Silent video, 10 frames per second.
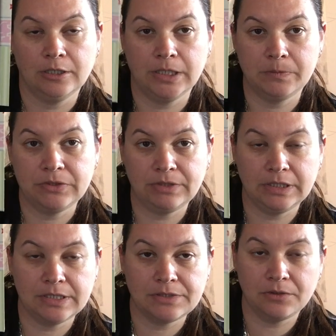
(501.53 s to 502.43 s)
I'm doing
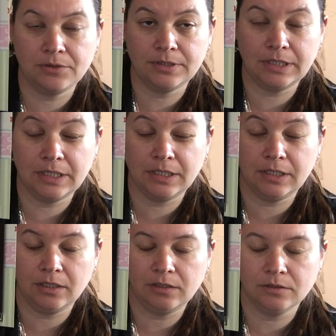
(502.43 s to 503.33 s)
this on
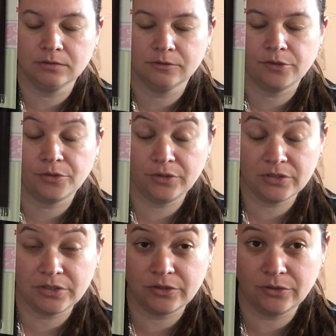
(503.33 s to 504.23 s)
a
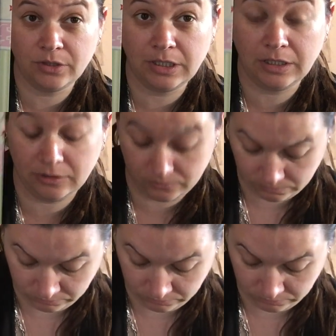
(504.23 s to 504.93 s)
32 count,